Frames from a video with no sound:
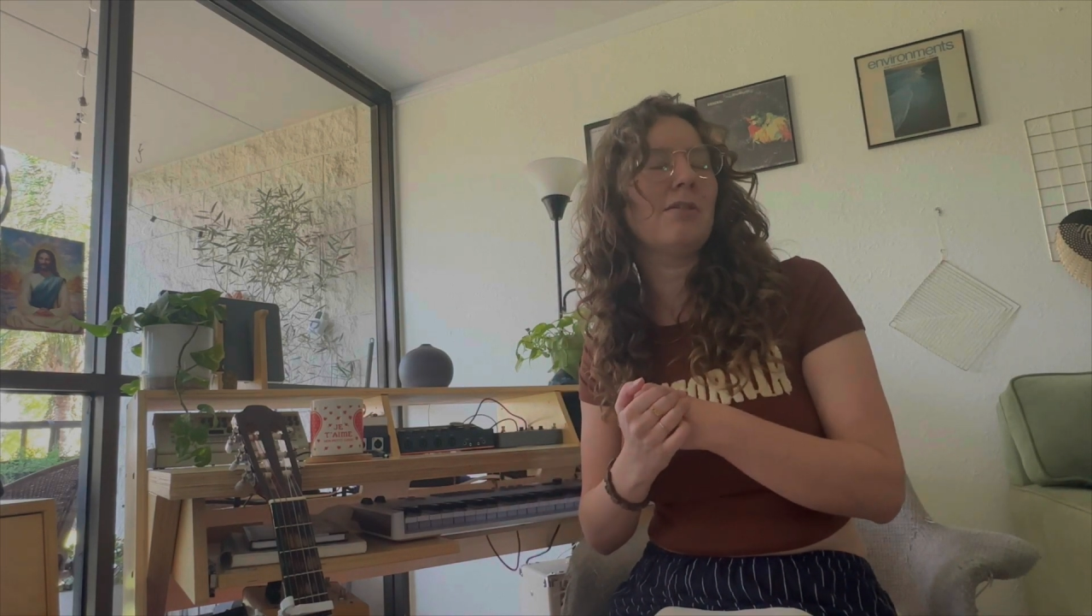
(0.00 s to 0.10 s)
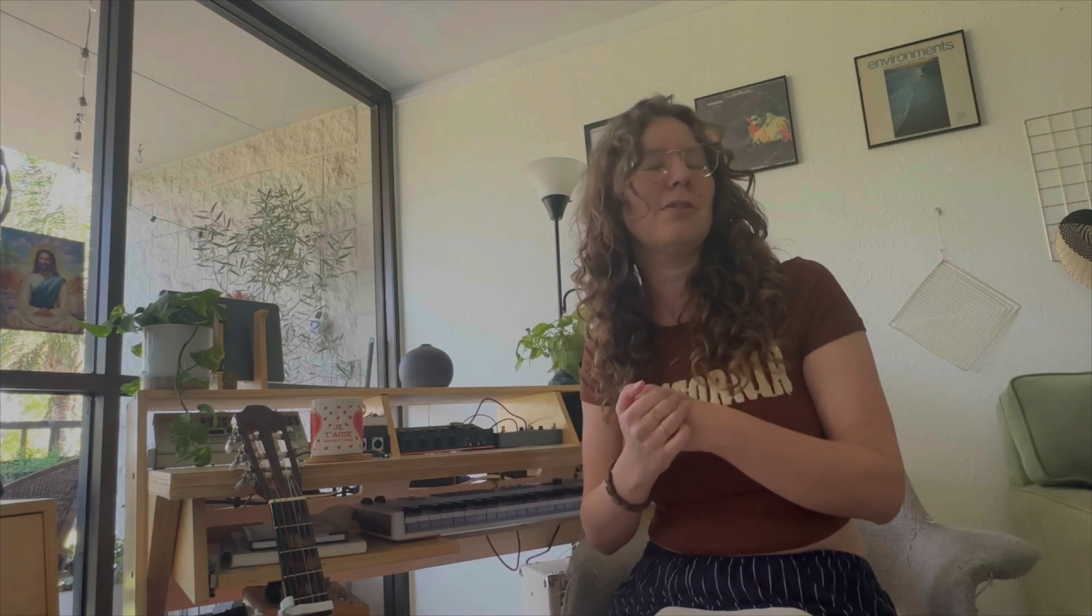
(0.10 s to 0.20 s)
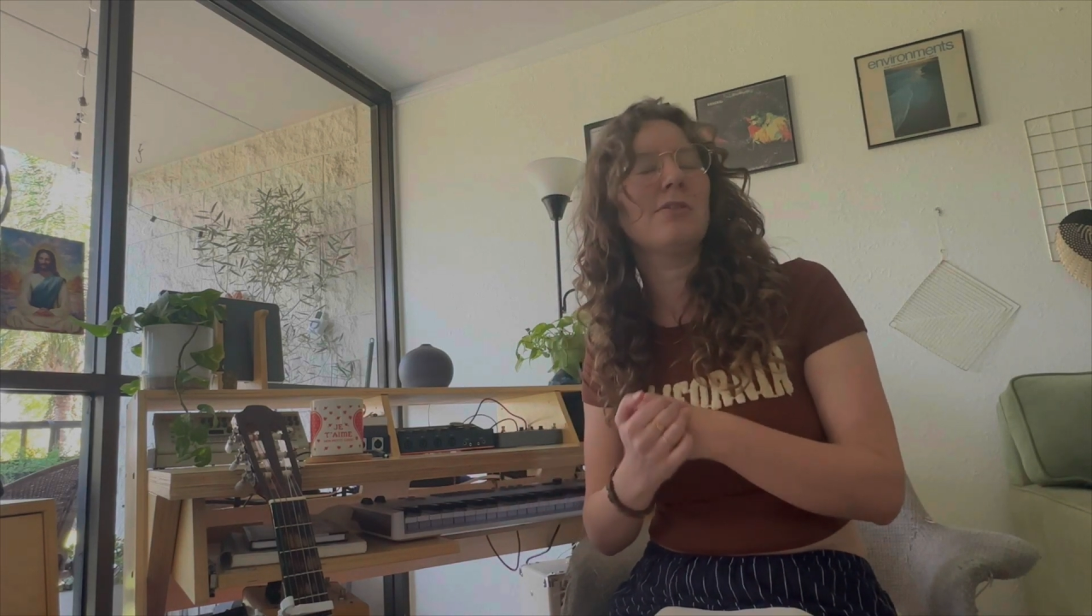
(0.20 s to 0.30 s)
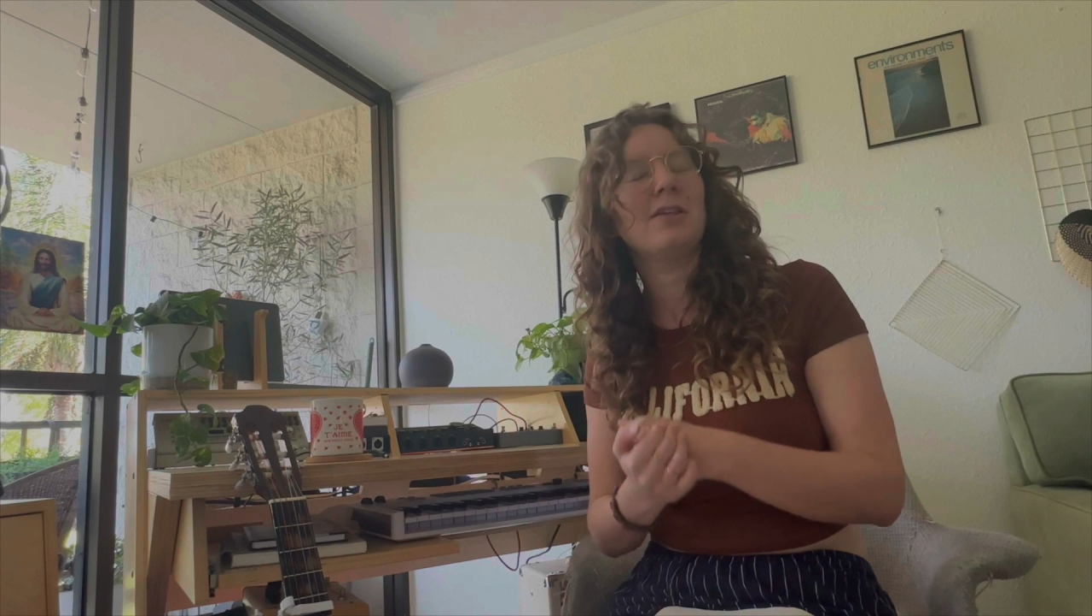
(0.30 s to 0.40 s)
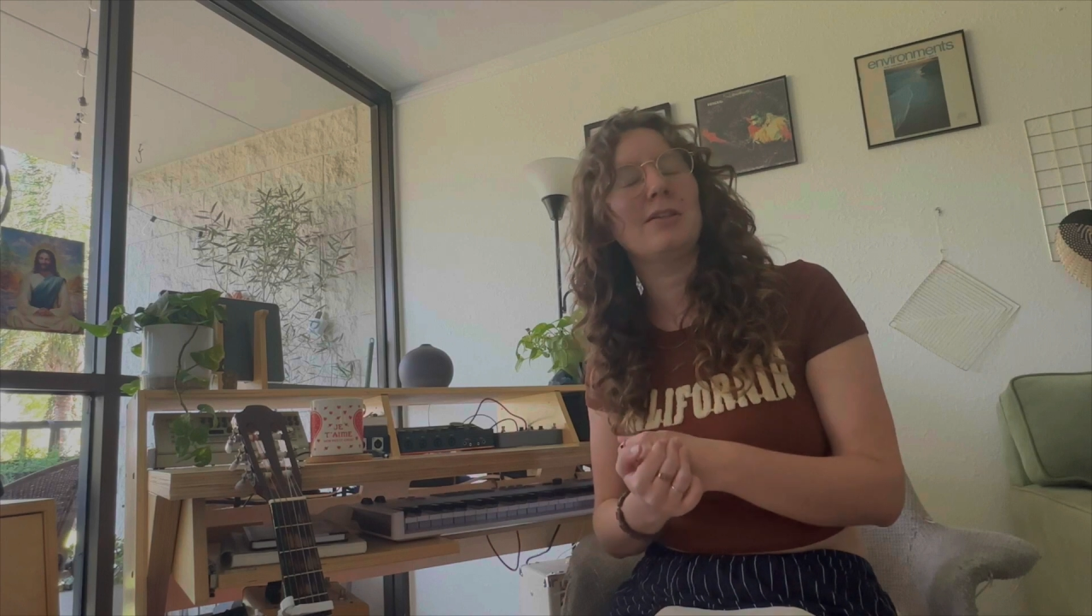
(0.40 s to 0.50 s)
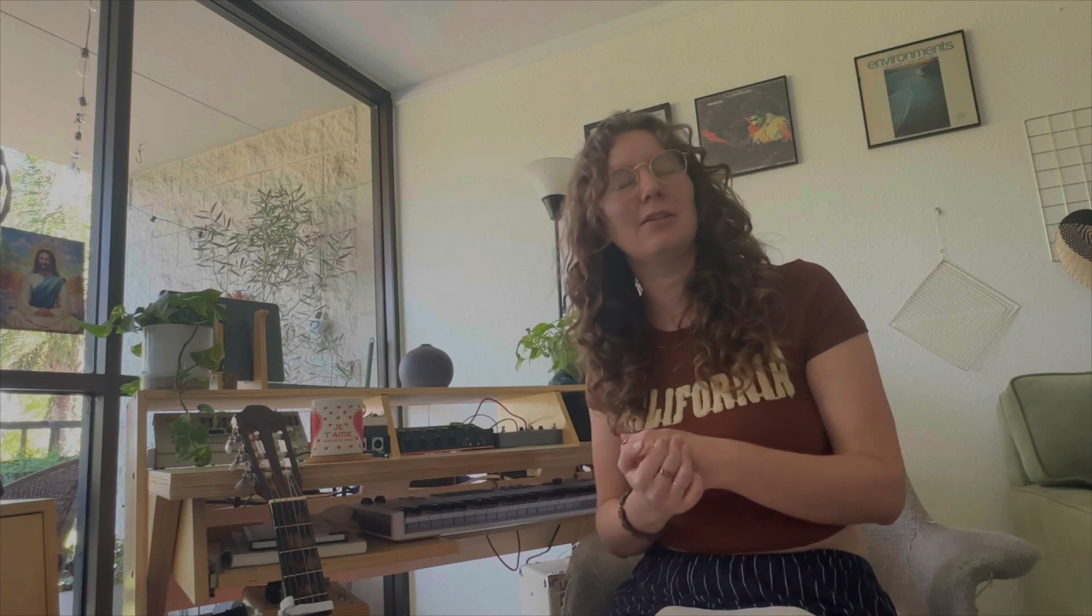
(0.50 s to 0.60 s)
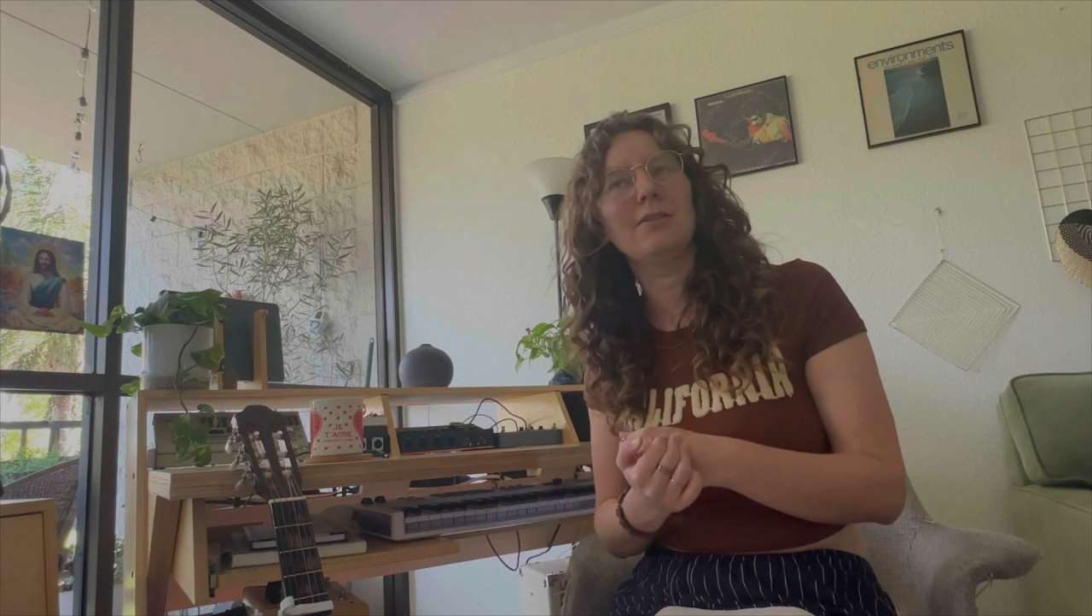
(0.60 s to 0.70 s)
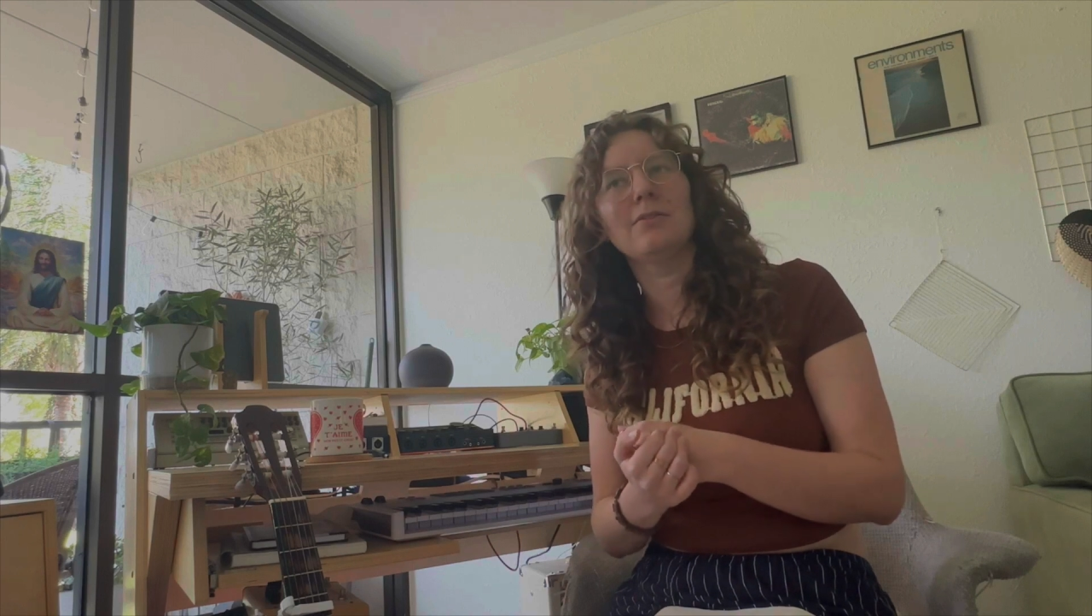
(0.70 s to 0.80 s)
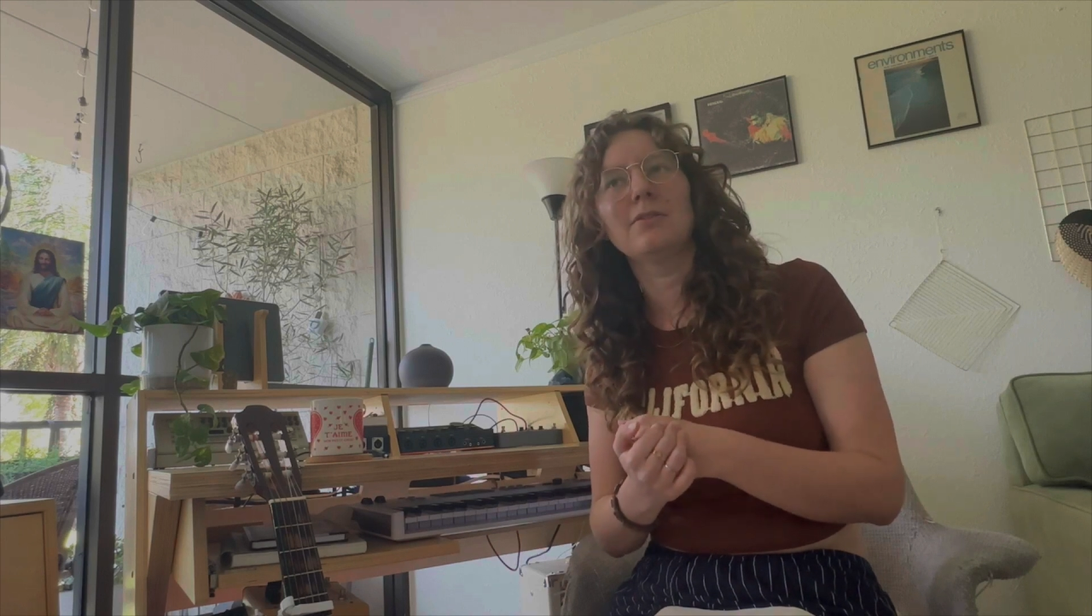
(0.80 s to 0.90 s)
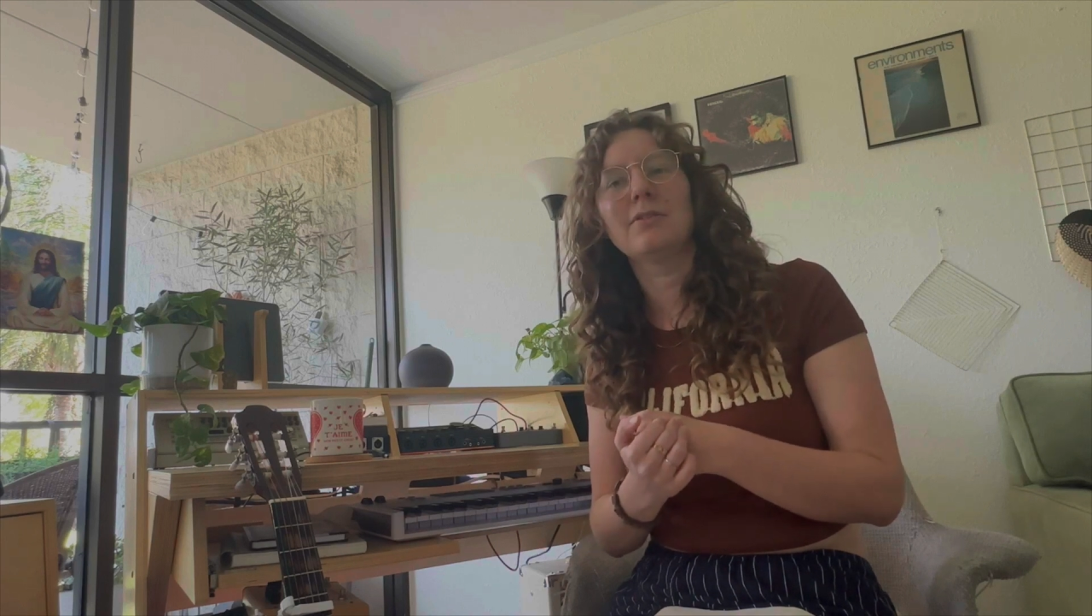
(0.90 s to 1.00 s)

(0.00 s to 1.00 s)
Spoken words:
oh, thank you,